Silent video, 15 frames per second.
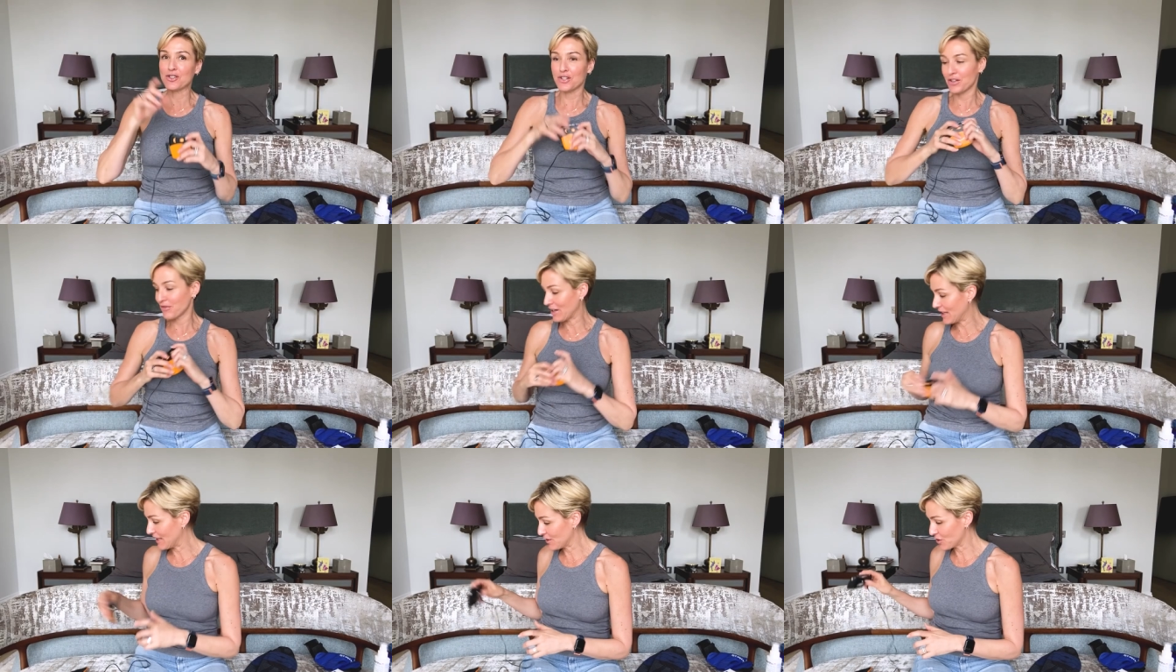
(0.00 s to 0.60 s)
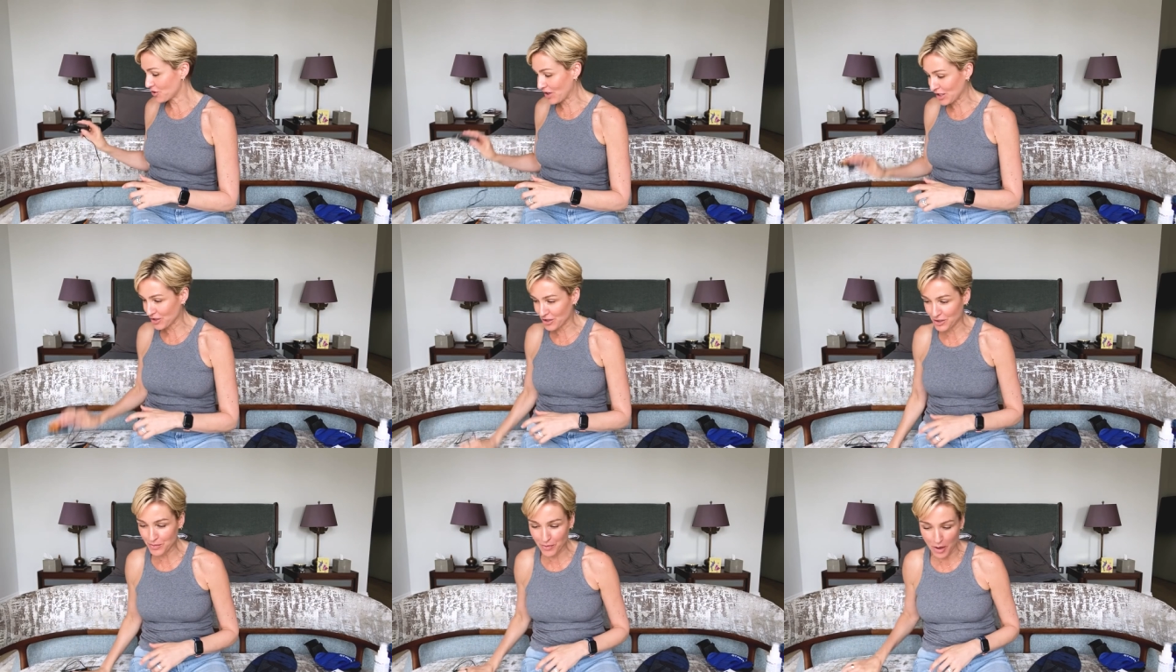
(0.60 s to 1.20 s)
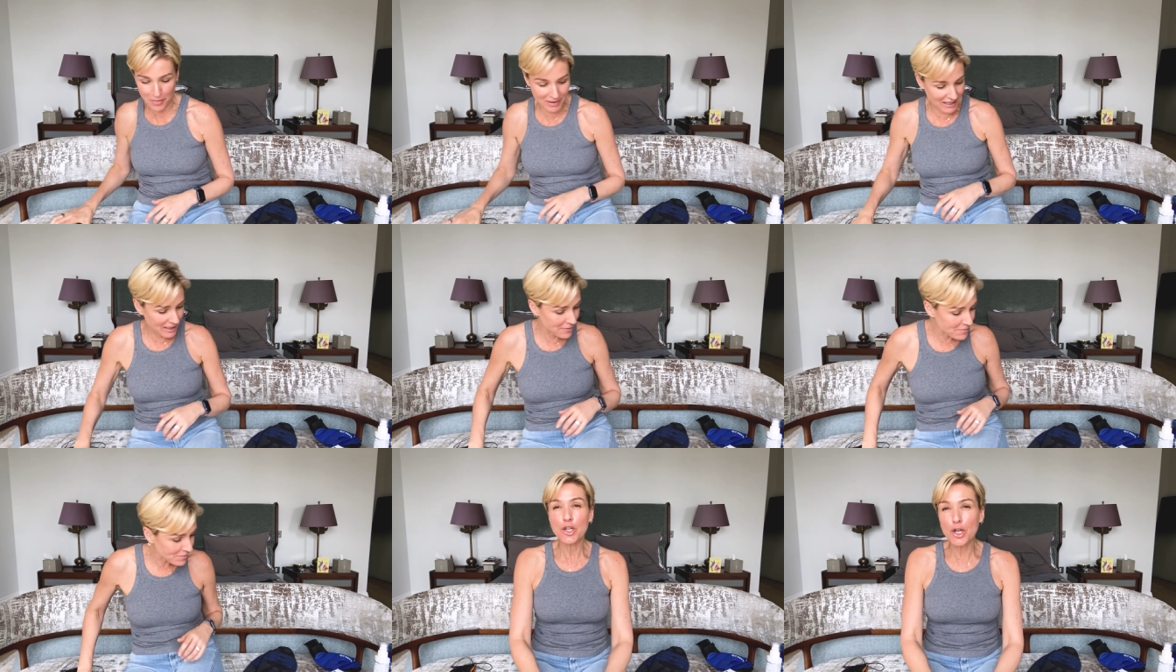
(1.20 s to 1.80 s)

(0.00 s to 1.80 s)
sure you read the instructions properly.